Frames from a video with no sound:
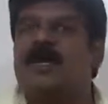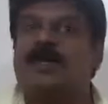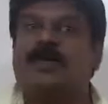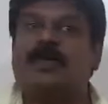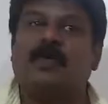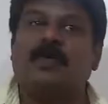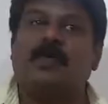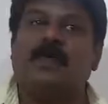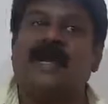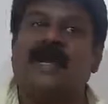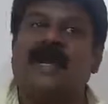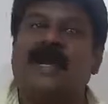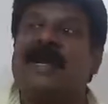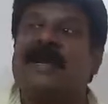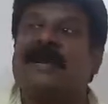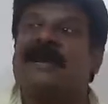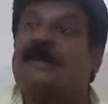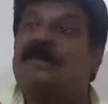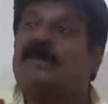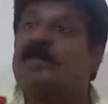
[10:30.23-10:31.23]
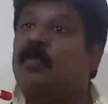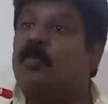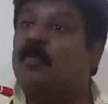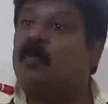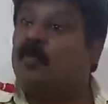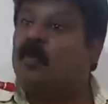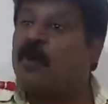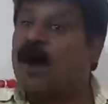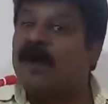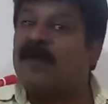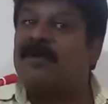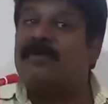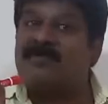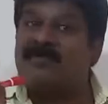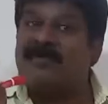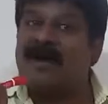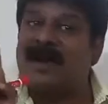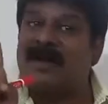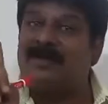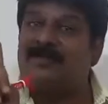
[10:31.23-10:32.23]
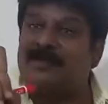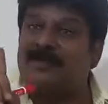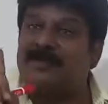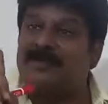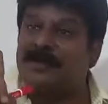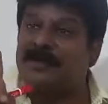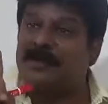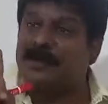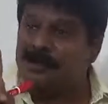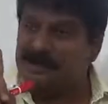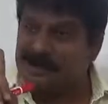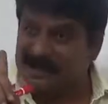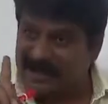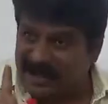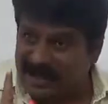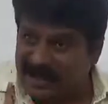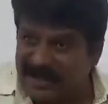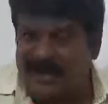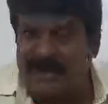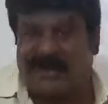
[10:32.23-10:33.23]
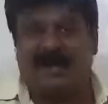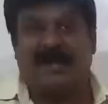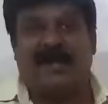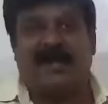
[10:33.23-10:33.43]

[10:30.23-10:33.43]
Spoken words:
to read one value from the user,